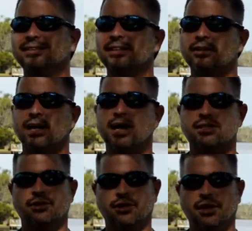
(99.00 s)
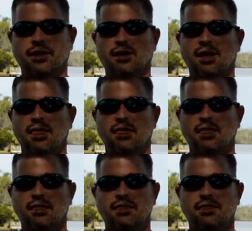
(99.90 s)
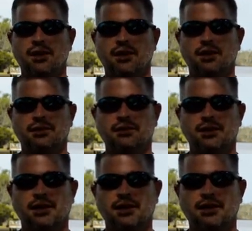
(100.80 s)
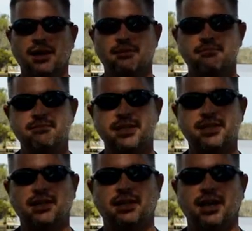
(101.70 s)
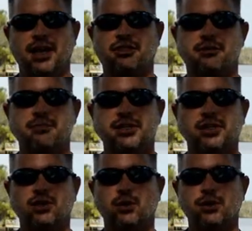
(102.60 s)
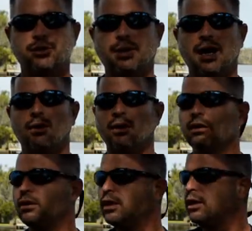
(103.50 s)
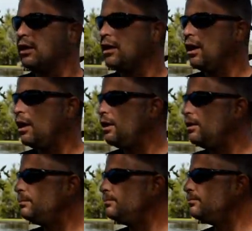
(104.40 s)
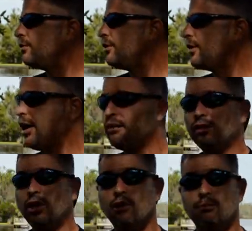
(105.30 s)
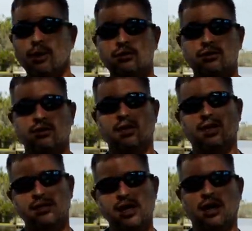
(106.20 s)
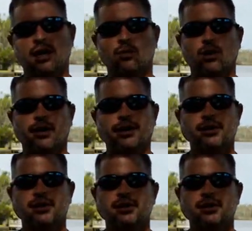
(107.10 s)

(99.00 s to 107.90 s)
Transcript: they're not so good. They missing the length, they're missing the horsepower. They're kind of low boats, so they can take on water.